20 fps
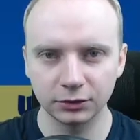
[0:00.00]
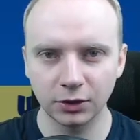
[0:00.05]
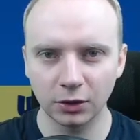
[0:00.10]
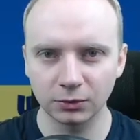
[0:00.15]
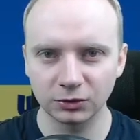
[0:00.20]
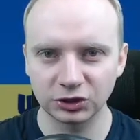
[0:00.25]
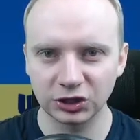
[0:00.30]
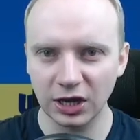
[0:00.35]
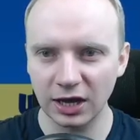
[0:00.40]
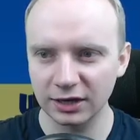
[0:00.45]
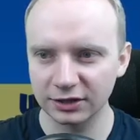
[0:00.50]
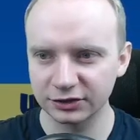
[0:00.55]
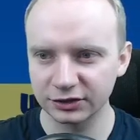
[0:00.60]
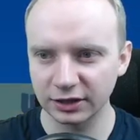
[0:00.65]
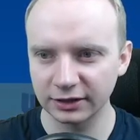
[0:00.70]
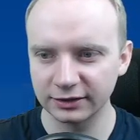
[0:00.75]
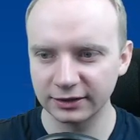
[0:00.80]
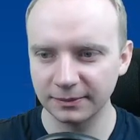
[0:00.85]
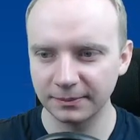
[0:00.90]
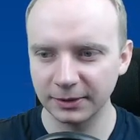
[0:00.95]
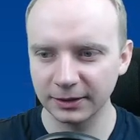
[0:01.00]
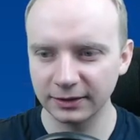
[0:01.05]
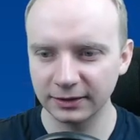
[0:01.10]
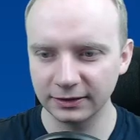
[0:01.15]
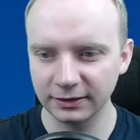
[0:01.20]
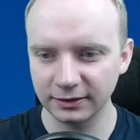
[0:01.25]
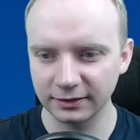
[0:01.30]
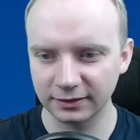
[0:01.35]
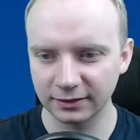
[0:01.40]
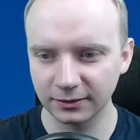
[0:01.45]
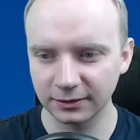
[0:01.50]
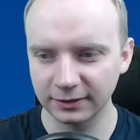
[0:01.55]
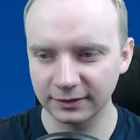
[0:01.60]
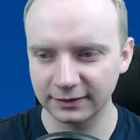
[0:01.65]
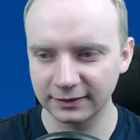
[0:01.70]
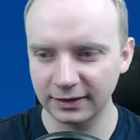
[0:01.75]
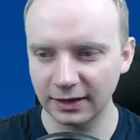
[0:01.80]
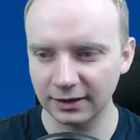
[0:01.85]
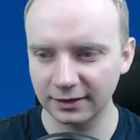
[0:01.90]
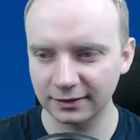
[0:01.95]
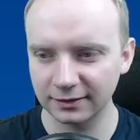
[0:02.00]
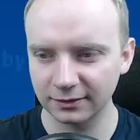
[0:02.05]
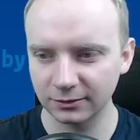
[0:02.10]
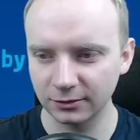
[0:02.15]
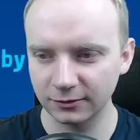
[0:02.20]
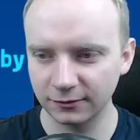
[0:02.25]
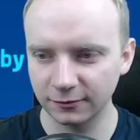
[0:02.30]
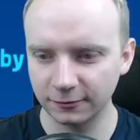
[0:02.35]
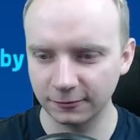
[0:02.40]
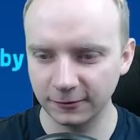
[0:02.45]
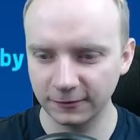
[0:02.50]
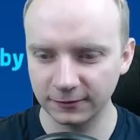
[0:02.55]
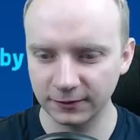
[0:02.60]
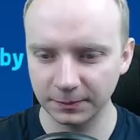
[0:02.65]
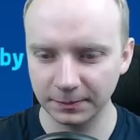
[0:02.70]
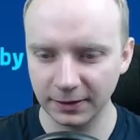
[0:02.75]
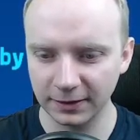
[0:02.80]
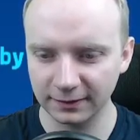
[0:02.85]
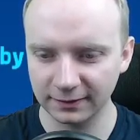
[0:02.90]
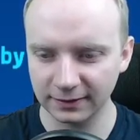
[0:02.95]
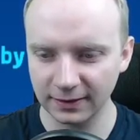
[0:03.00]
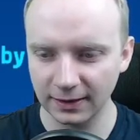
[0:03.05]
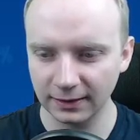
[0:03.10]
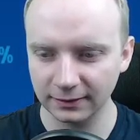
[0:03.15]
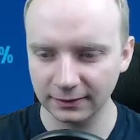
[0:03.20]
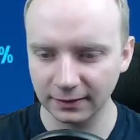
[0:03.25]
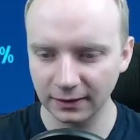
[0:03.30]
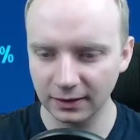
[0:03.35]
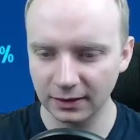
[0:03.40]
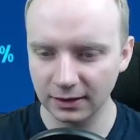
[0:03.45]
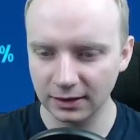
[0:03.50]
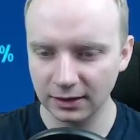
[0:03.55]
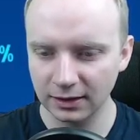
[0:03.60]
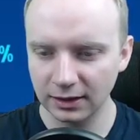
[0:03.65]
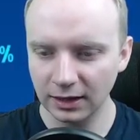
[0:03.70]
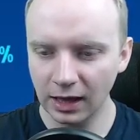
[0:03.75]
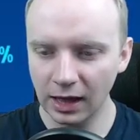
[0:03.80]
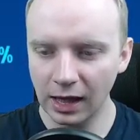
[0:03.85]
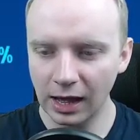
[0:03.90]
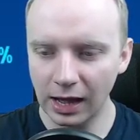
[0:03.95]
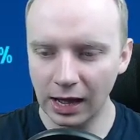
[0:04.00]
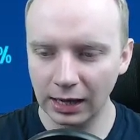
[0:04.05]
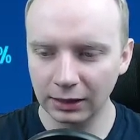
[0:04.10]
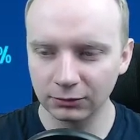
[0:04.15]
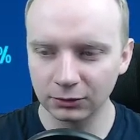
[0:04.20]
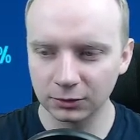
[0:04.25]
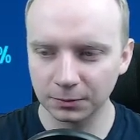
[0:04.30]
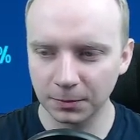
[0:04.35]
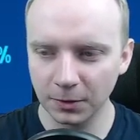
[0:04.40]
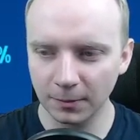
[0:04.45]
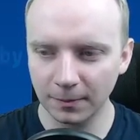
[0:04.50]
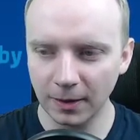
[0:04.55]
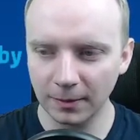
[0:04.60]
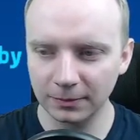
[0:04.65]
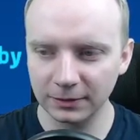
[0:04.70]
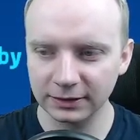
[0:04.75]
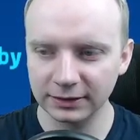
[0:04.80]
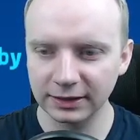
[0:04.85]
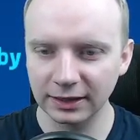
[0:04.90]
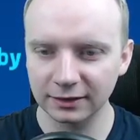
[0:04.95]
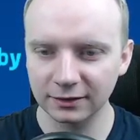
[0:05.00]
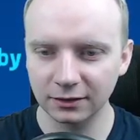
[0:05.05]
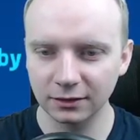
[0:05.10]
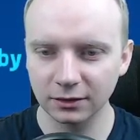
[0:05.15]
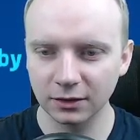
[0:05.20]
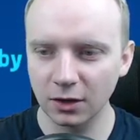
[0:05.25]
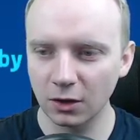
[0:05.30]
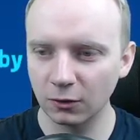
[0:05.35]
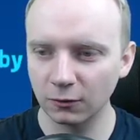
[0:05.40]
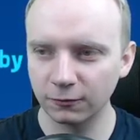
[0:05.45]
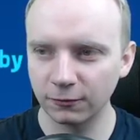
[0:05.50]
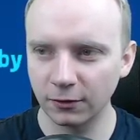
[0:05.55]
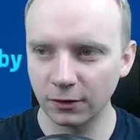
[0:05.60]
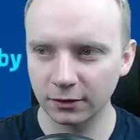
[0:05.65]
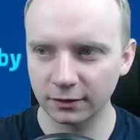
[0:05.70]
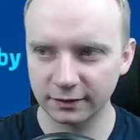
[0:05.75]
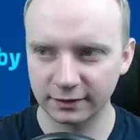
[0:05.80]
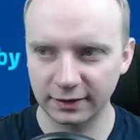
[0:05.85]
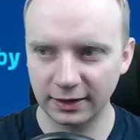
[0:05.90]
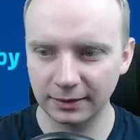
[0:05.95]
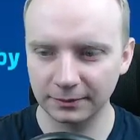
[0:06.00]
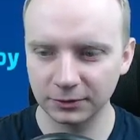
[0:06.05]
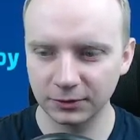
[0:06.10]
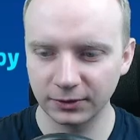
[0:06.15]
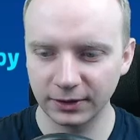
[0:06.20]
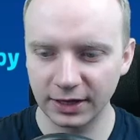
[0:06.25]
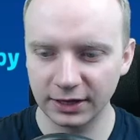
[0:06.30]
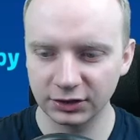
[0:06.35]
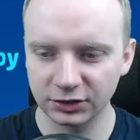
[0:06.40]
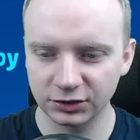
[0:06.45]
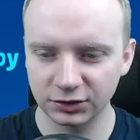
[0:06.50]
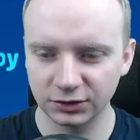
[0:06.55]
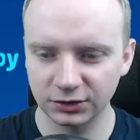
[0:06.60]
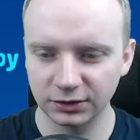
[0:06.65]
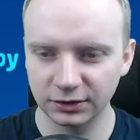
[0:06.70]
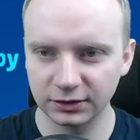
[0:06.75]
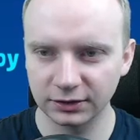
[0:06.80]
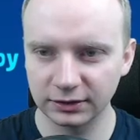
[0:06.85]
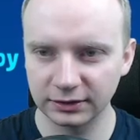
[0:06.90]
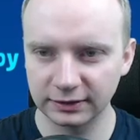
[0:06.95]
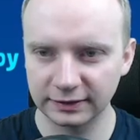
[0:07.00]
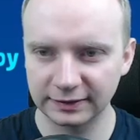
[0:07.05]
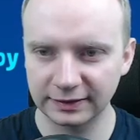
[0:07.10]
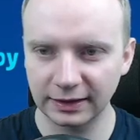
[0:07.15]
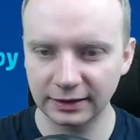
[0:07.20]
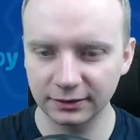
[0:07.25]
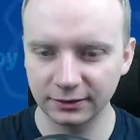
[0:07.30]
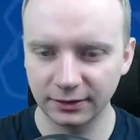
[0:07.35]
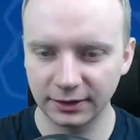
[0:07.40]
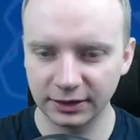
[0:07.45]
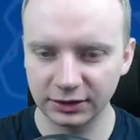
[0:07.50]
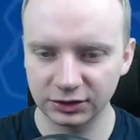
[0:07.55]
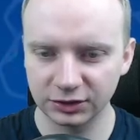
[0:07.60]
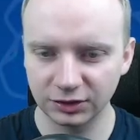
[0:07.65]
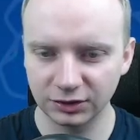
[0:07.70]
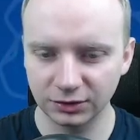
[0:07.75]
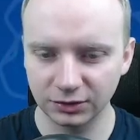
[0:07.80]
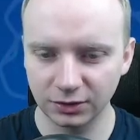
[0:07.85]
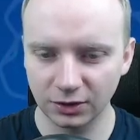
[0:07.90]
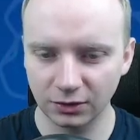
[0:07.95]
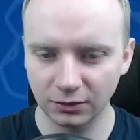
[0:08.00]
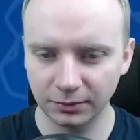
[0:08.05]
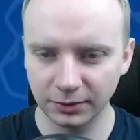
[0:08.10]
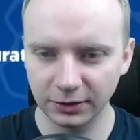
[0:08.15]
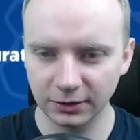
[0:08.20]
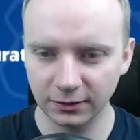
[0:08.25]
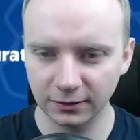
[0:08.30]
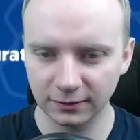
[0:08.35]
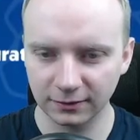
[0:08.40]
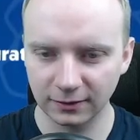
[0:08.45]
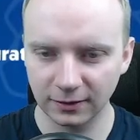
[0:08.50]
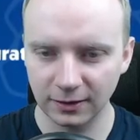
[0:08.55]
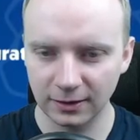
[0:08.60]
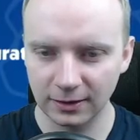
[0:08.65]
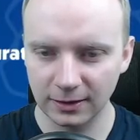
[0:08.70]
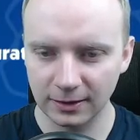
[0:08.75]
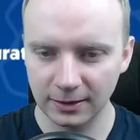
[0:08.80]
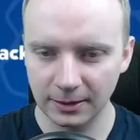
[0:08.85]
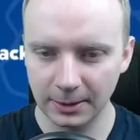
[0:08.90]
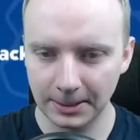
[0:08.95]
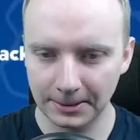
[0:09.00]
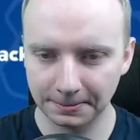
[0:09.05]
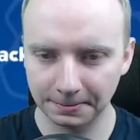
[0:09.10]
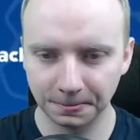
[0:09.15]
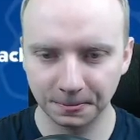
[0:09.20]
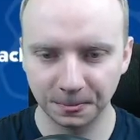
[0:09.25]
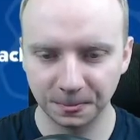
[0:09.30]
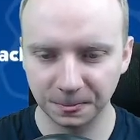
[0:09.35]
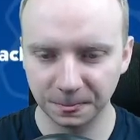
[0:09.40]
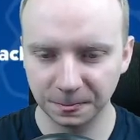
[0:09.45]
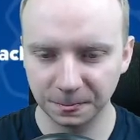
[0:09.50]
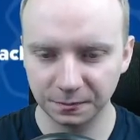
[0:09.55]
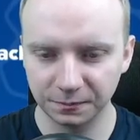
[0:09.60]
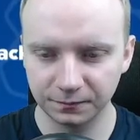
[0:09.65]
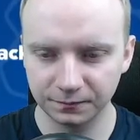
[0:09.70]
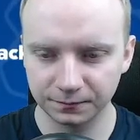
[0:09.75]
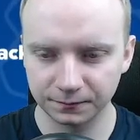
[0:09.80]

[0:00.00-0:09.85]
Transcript: charge at the beginning, so he starts with 50%. I would probably go for stun duration, because 2